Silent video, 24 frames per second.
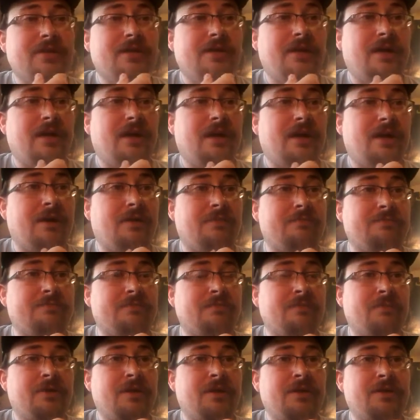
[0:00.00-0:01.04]

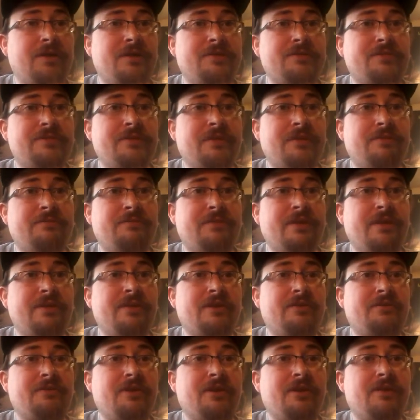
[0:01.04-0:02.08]
But it does say the fat
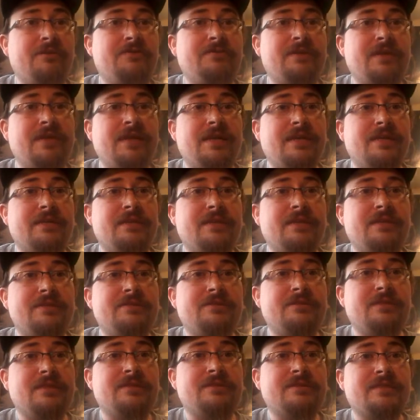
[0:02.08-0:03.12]
thereof, and
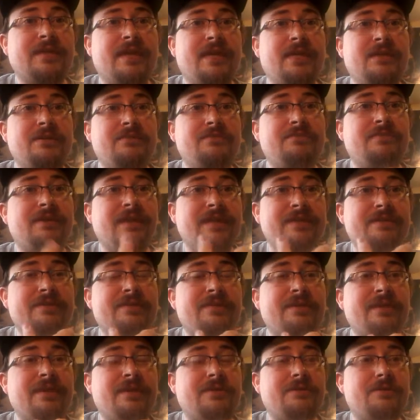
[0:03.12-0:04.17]
it's kind of
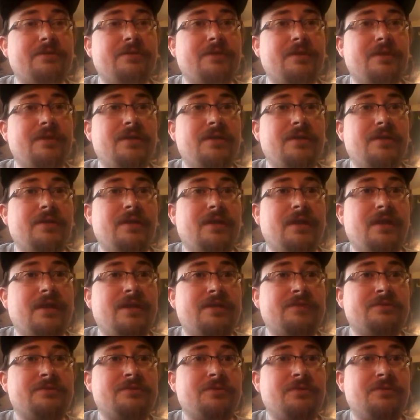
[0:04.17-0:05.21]
hinted at.
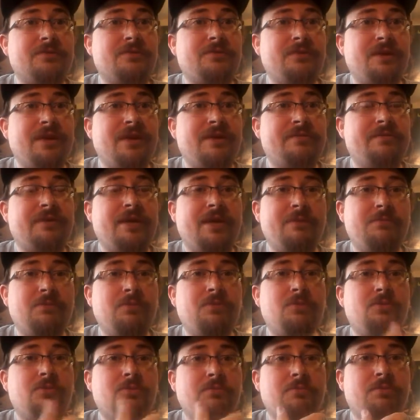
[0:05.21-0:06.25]
So you have
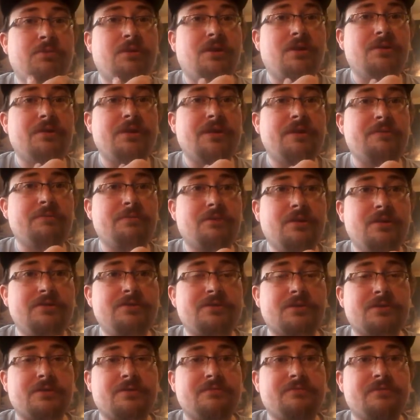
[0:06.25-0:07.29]
Abel who brought a blood
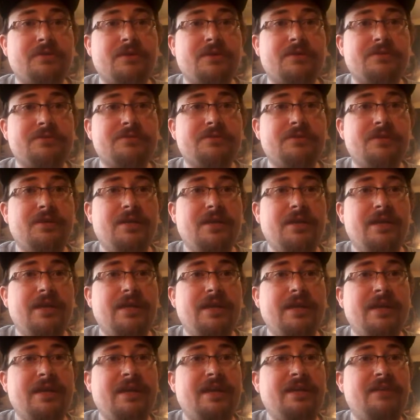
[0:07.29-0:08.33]
sacrifice,
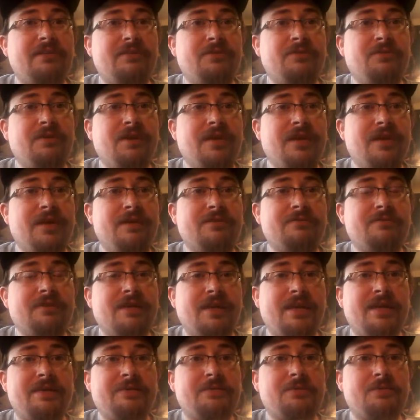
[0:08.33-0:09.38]
and you have
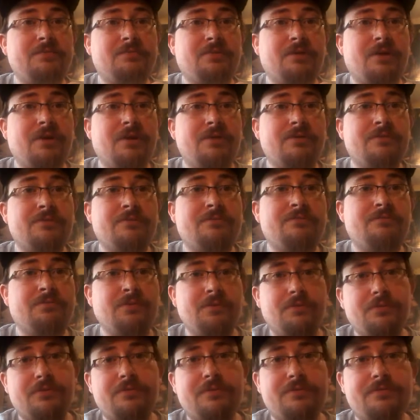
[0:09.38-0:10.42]
Cain who brought
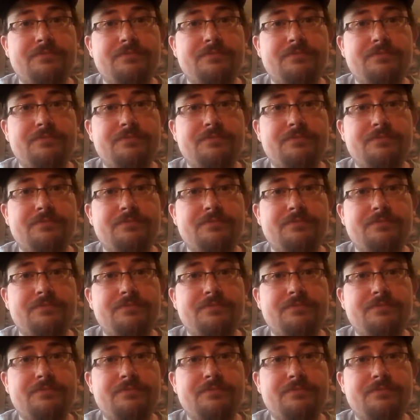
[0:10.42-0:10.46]
fruit.